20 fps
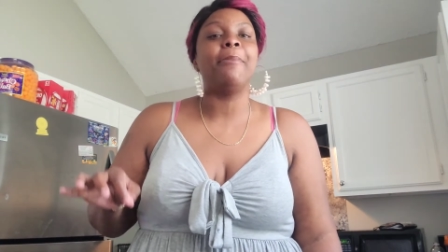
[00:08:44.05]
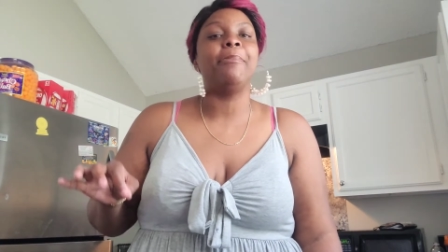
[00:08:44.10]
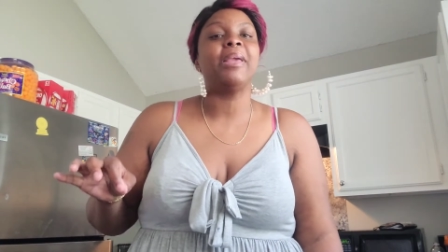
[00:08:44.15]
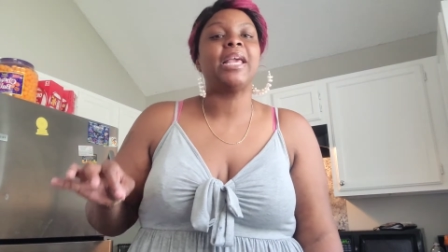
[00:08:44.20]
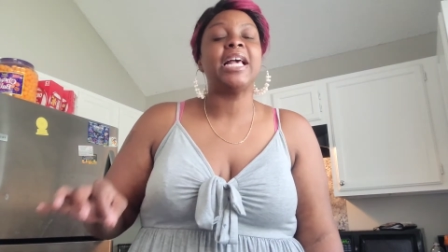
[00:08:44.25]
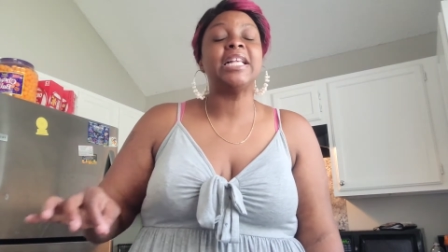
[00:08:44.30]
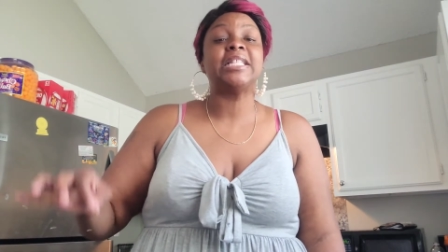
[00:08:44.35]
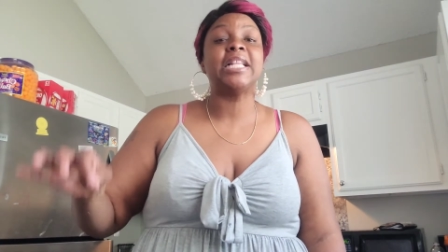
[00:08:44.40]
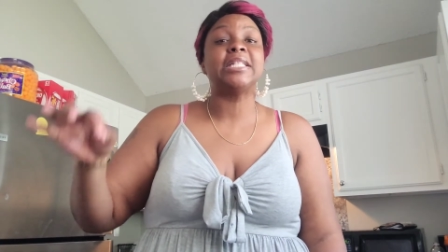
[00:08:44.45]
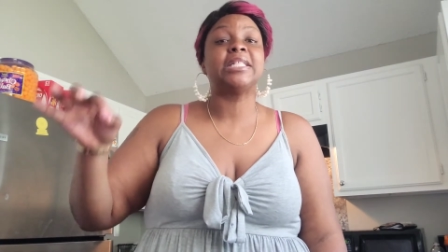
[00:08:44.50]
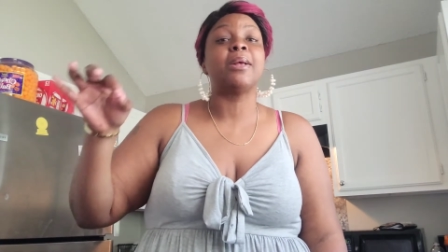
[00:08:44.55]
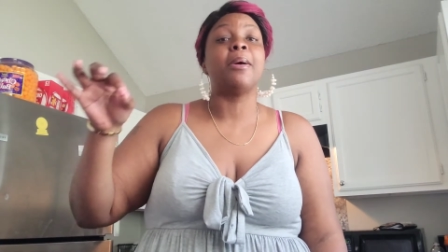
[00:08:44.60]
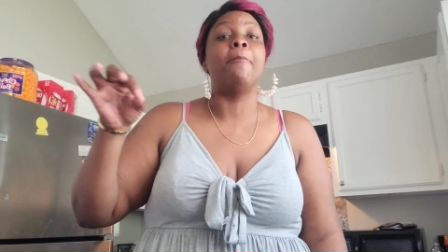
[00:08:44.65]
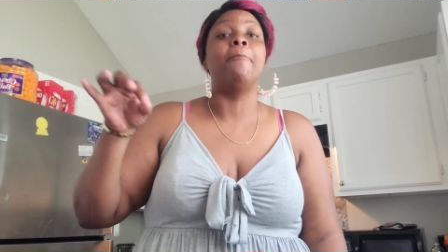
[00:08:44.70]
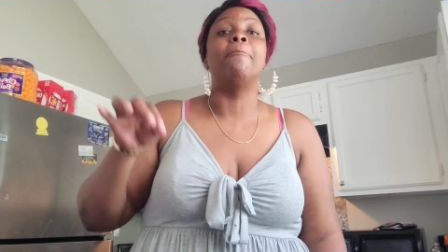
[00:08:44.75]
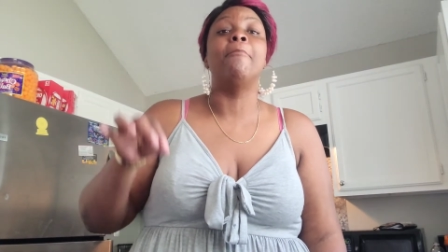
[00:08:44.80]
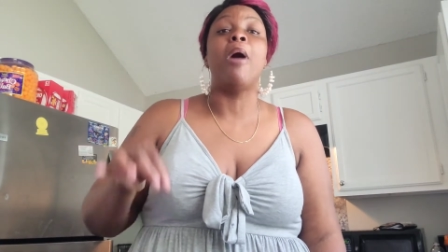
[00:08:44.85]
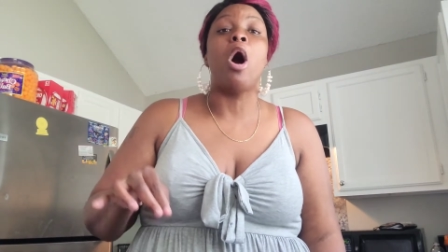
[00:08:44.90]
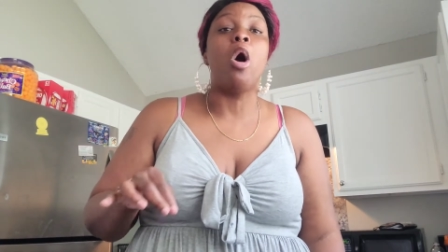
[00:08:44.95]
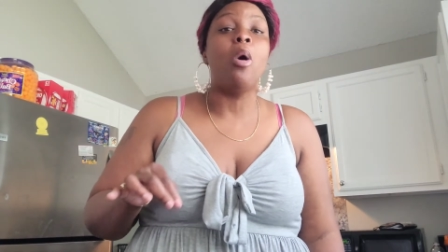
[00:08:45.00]
because it's
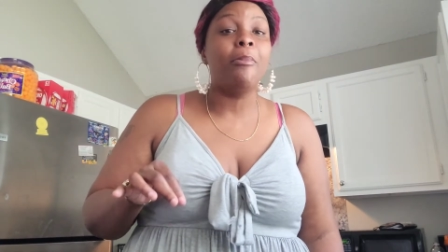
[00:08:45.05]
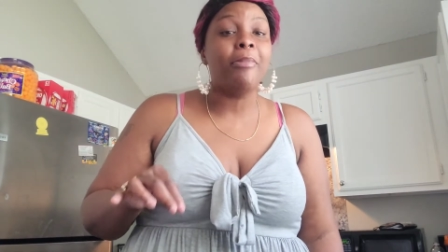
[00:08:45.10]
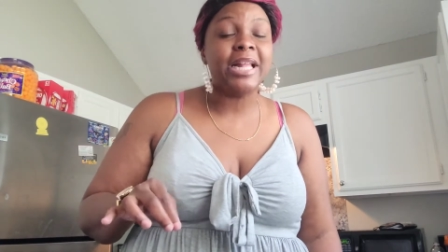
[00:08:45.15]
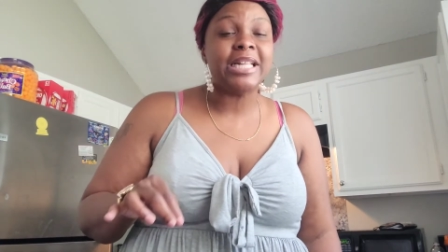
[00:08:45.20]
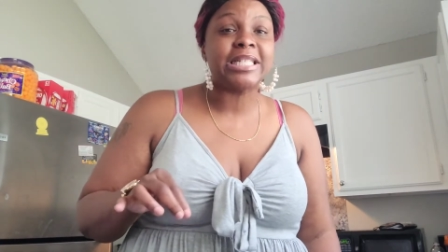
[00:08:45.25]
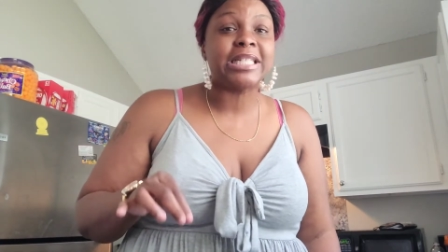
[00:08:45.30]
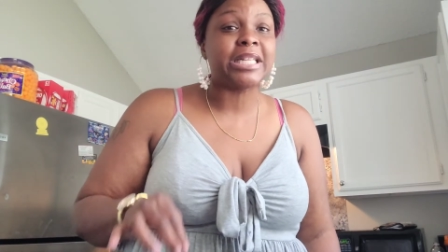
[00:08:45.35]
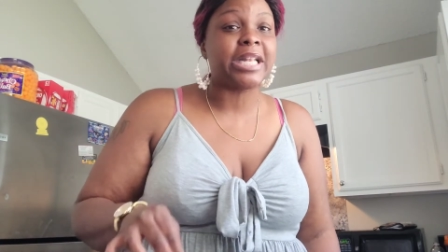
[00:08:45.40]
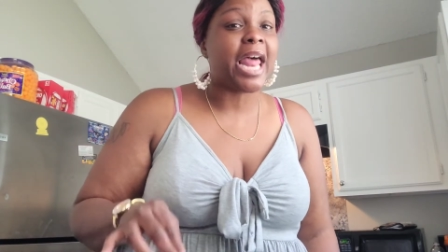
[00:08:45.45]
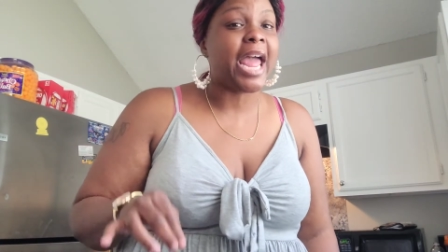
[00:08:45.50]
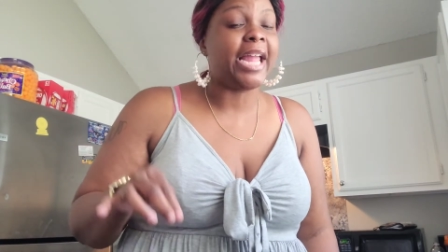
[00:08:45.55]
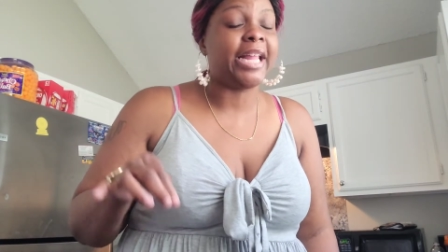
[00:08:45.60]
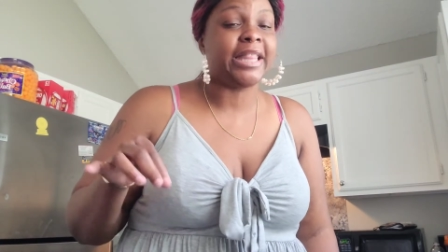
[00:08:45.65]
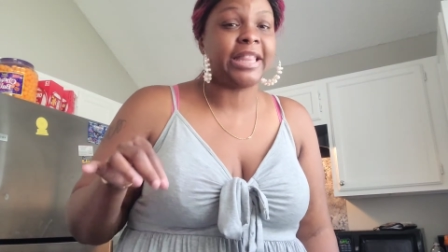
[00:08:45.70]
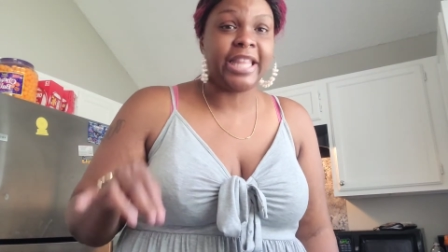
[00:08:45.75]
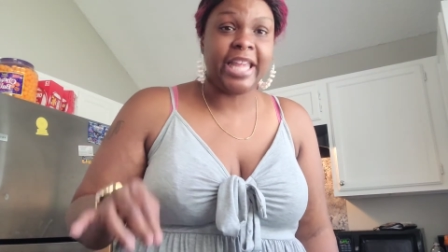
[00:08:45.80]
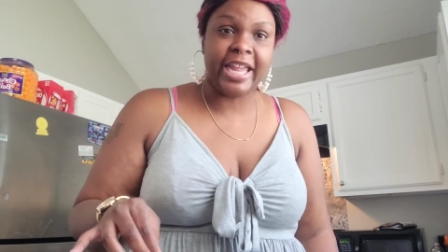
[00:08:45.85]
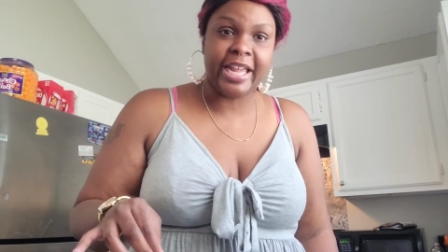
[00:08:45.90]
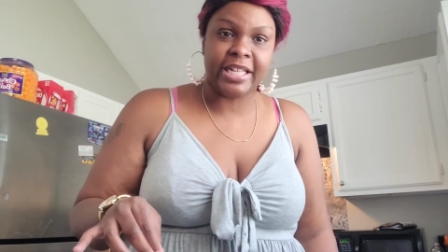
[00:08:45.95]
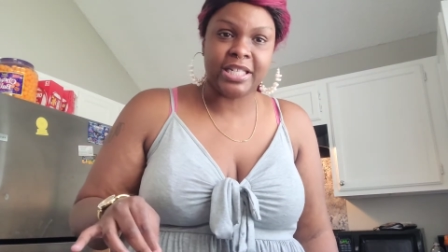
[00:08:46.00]
moments like
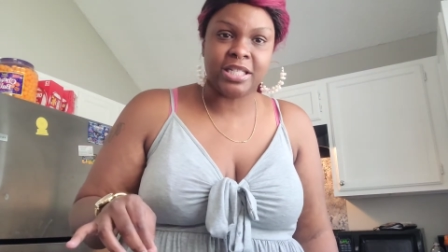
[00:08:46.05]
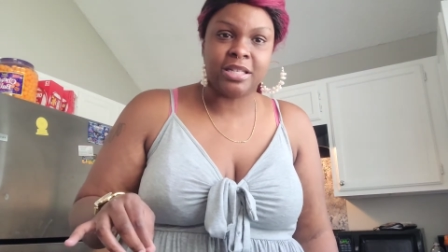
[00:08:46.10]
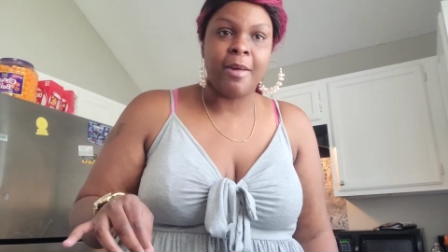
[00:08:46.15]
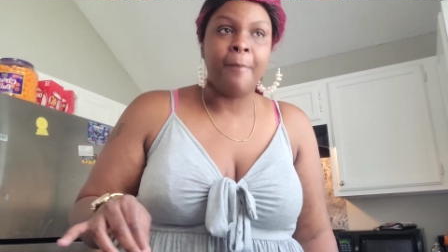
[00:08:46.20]
this,